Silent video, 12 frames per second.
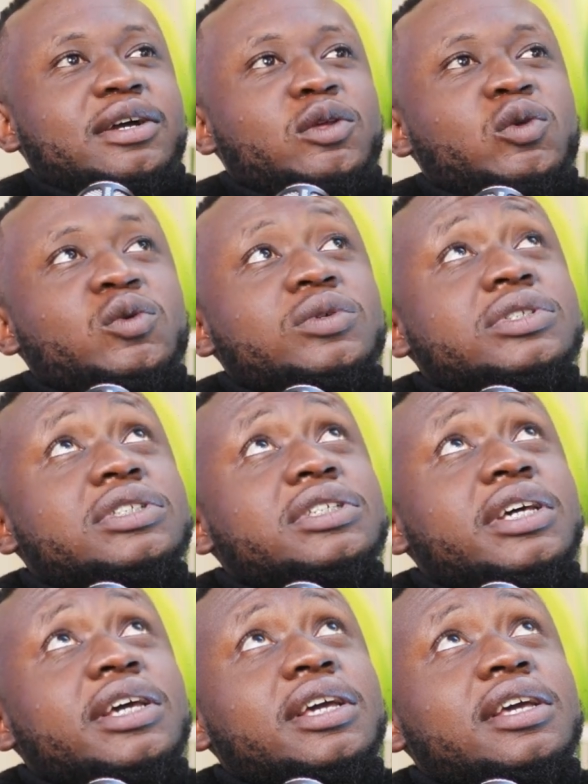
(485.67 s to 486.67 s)
you would
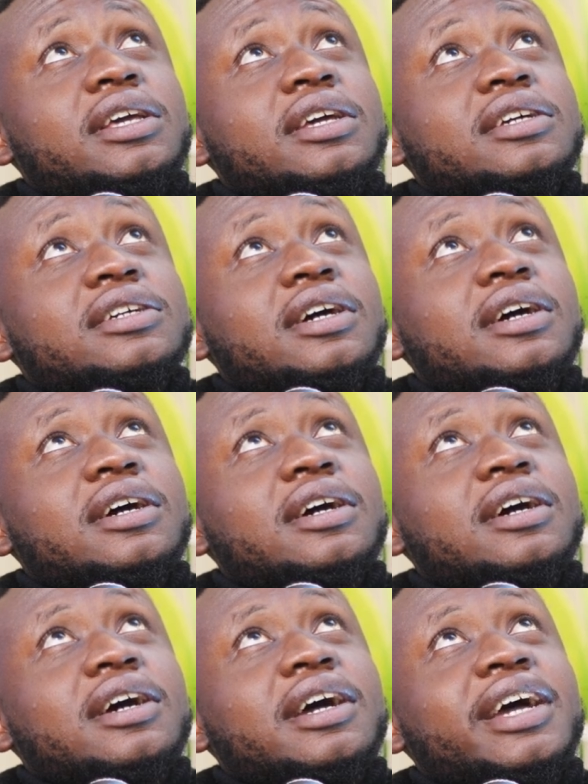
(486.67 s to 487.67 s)
say,
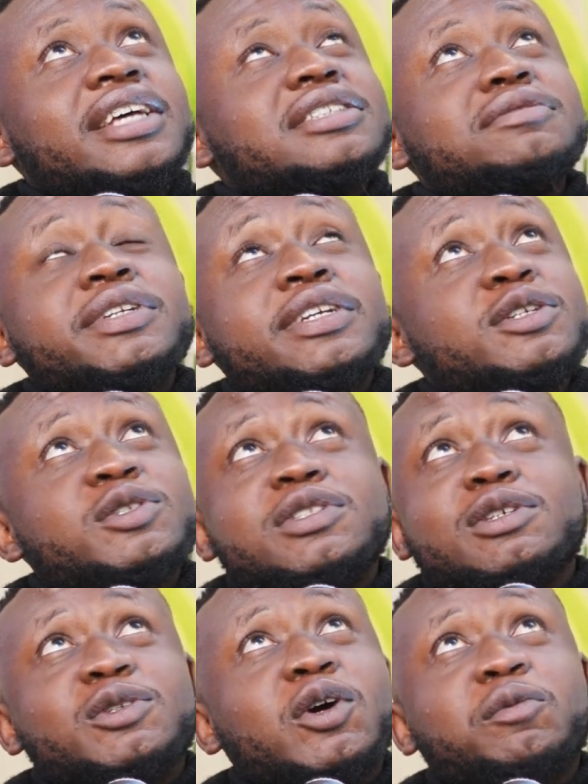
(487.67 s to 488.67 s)
and it's a very
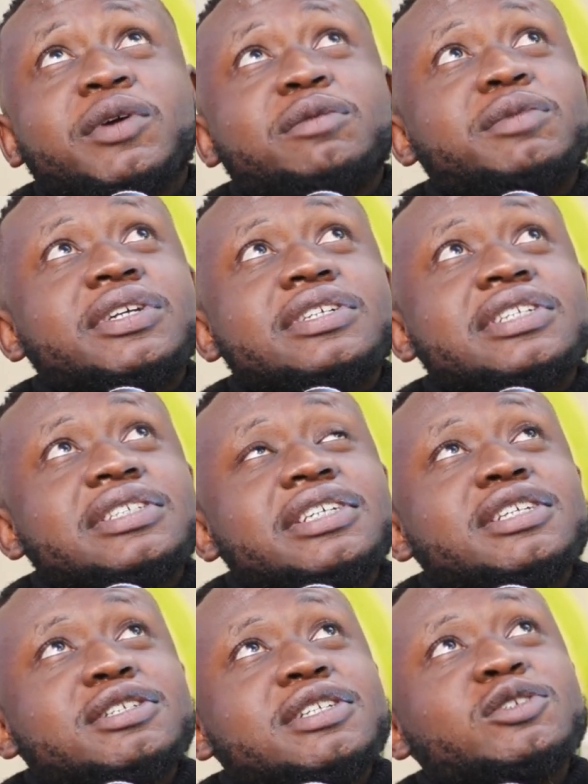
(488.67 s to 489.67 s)
interesting topic because
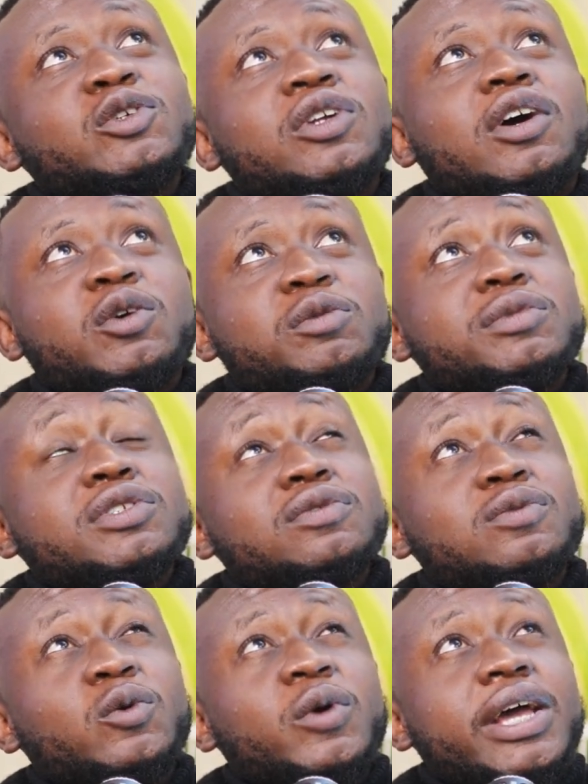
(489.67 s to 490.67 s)
there's good arguments
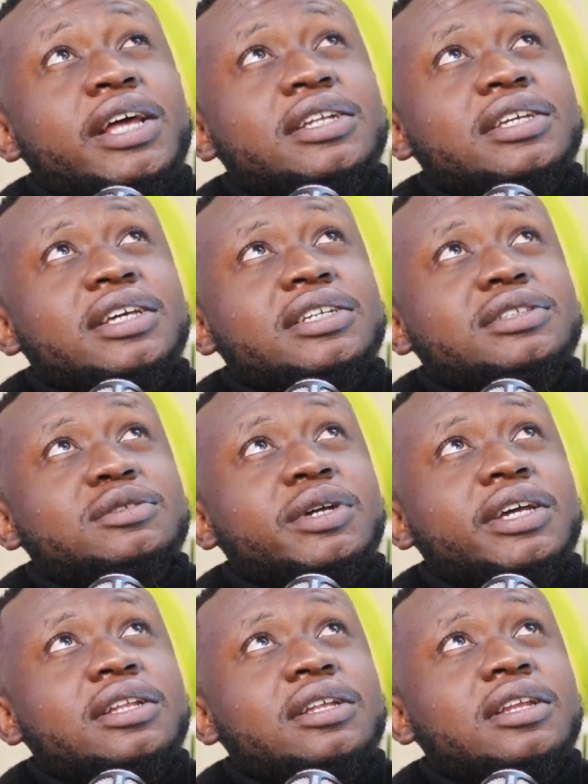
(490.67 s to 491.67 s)
for and against,
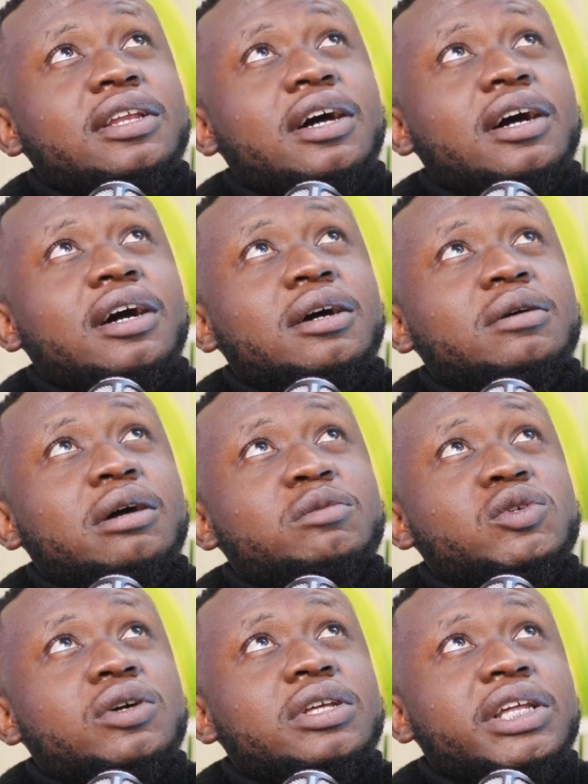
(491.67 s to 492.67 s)
right? I'm
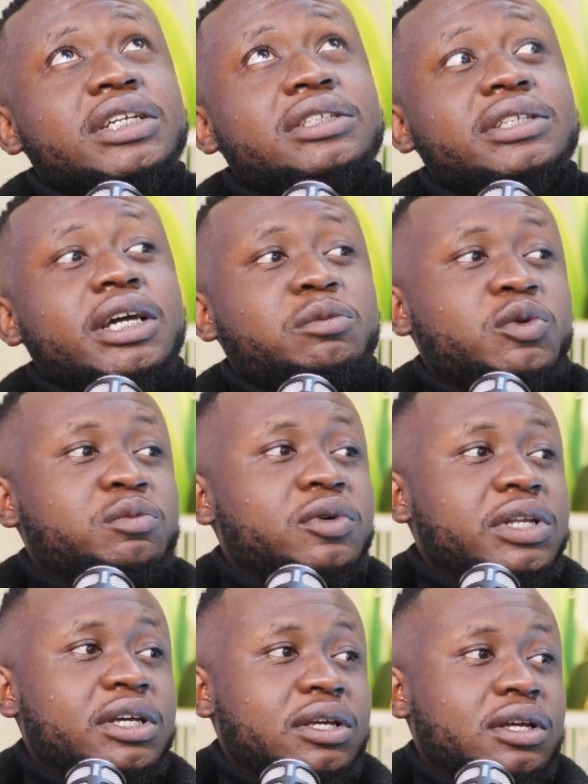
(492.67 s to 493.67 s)
talking like
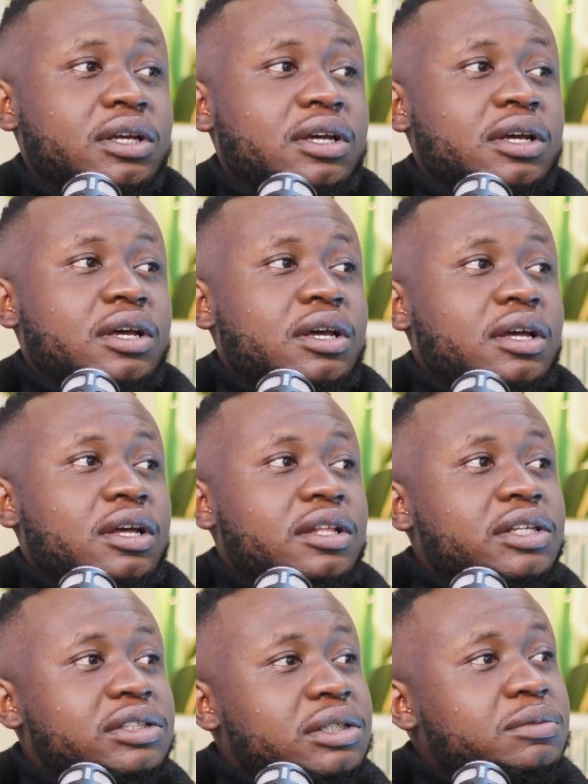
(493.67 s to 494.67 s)
cyberbullying.
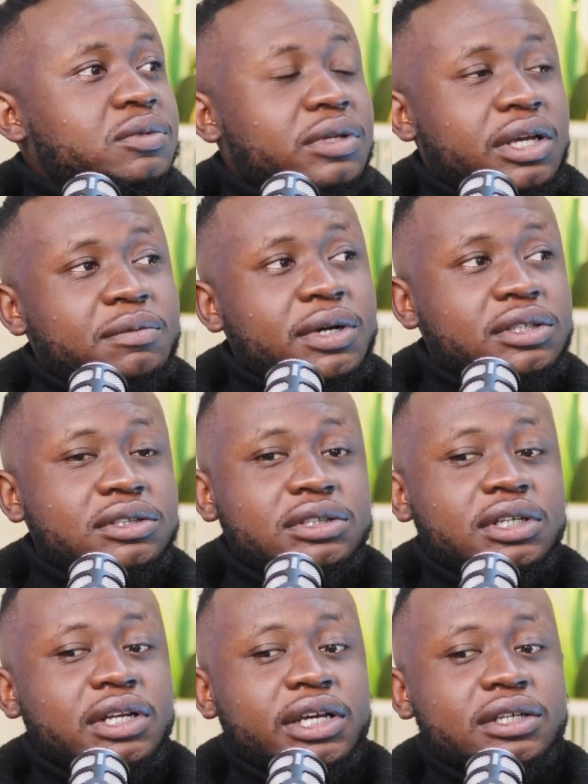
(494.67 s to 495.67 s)
There's someone who came out and
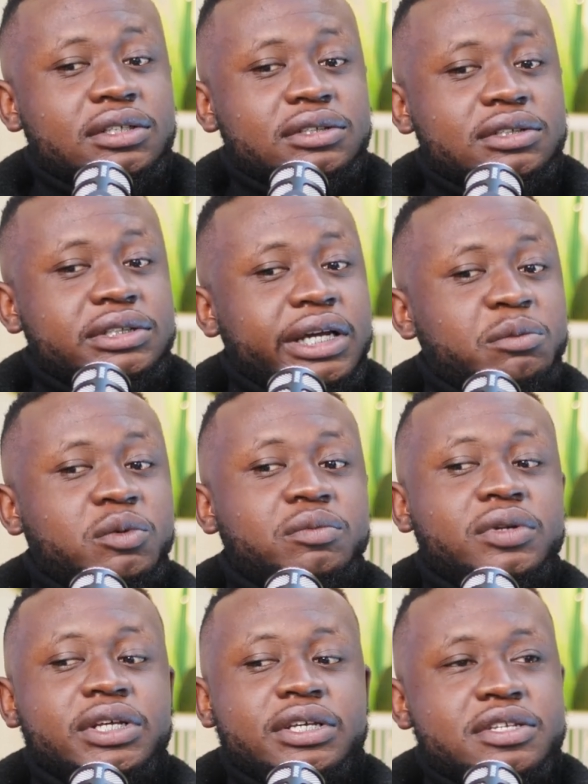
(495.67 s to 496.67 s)
said like
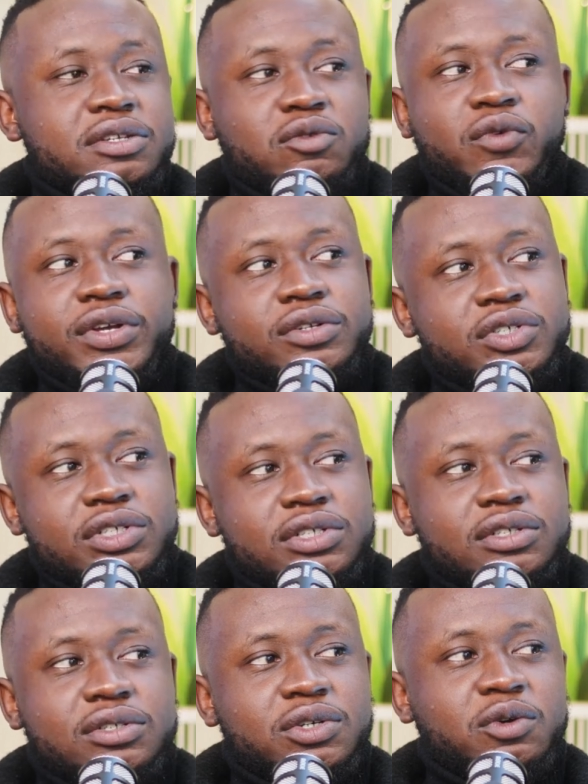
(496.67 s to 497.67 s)
cyberbullying isn't real.
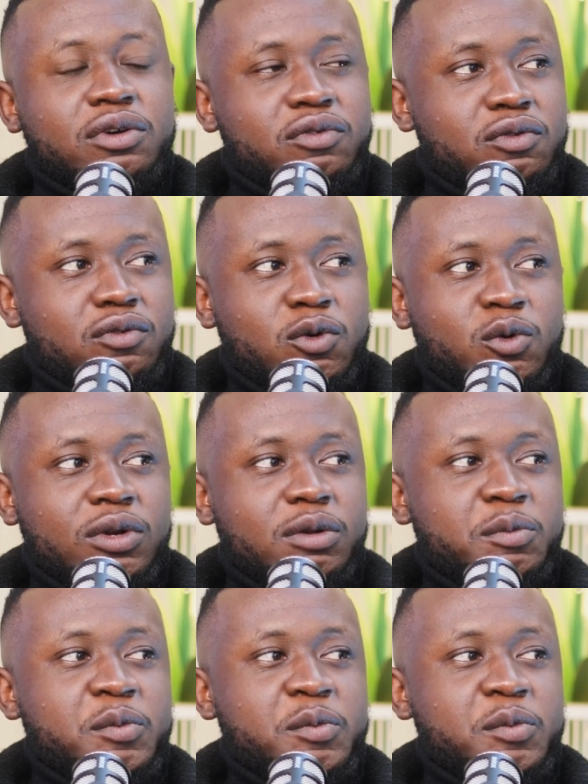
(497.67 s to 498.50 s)
Just turn off your phone.